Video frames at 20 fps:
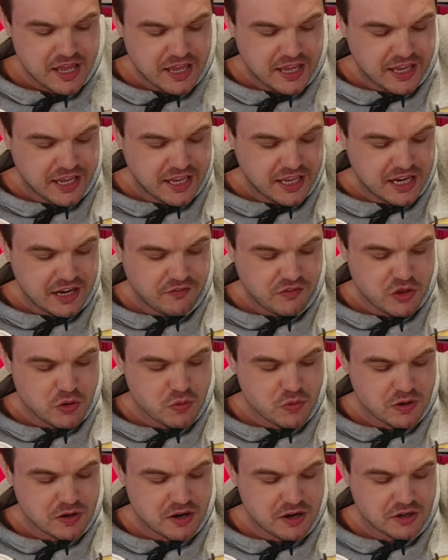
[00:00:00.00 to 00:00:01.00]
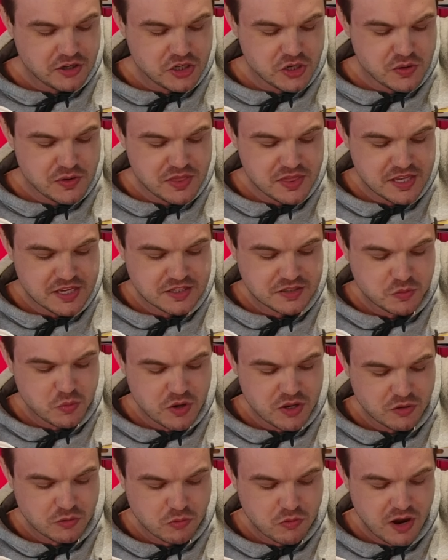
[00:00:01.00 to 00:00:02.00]
And if you were doing this
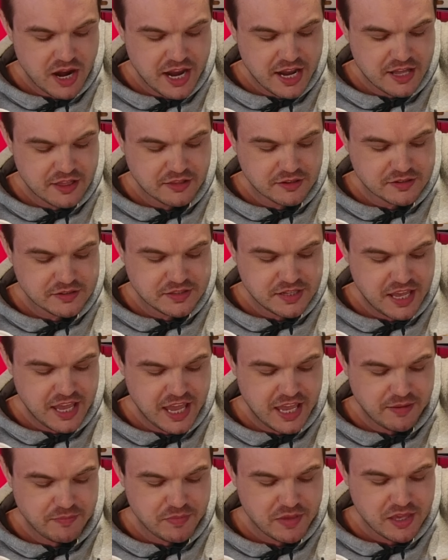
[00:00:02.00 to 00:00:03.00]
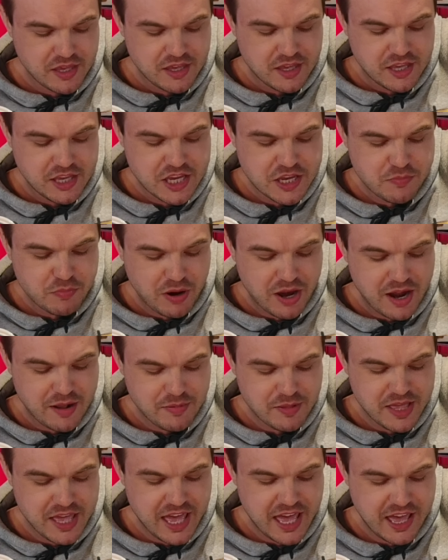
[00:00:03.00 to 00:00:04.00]
with regular tape, you'd
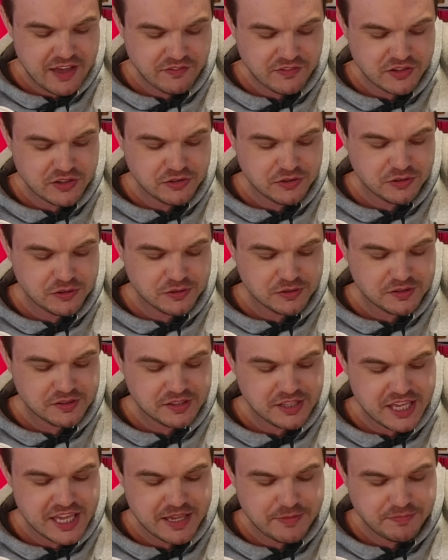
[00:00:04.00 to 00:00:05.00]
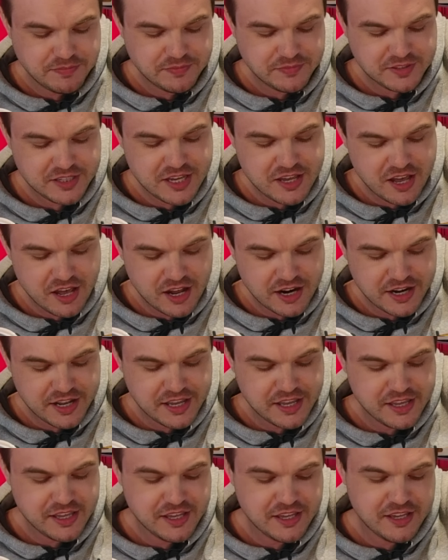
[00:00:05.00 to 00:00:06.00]
probably have to keep
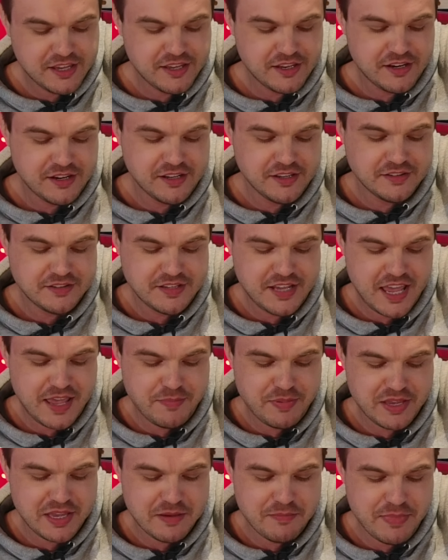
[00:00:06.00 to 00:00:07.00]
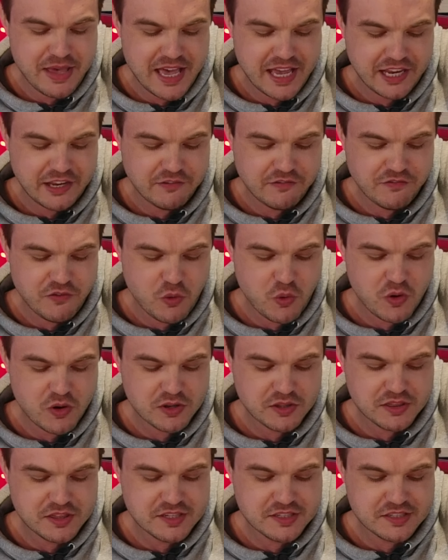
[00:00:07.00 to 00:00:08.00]
cutting it and taping it back and
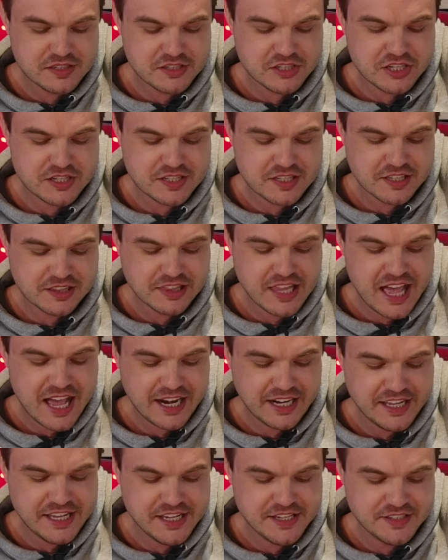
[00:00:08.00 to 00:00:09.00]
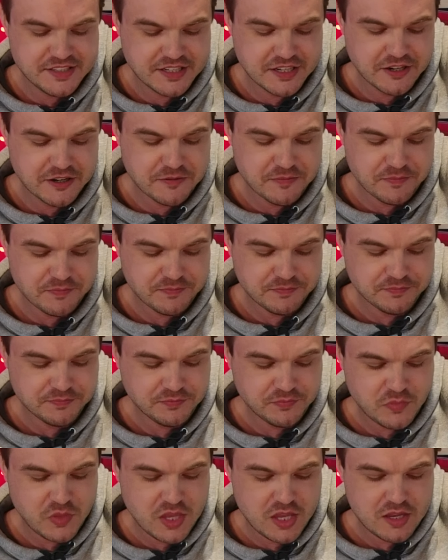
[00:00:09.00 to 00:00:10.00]
forth. This is just a lot easier.
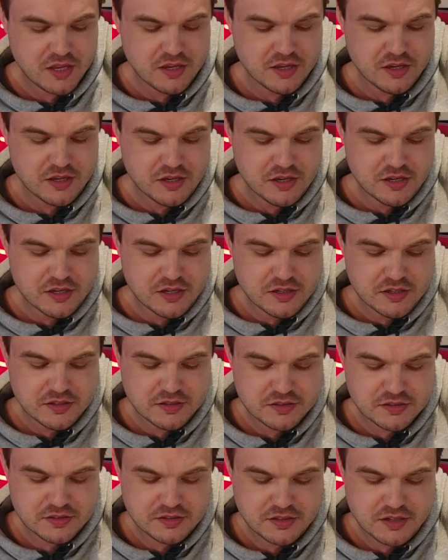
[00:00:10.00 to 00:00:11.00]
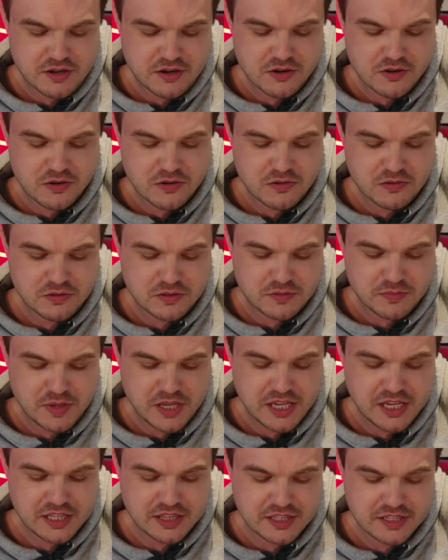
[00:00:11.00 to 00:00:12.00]
So let me
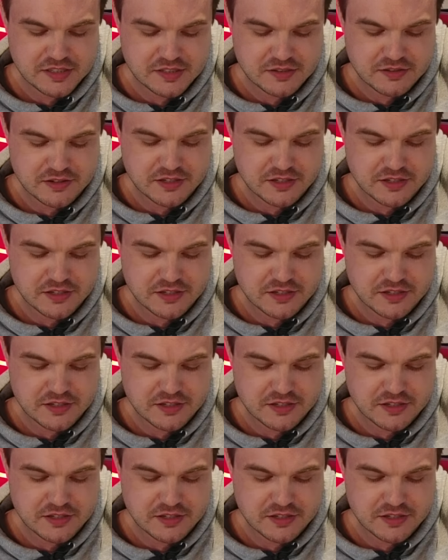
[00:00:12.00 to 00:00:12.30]
get this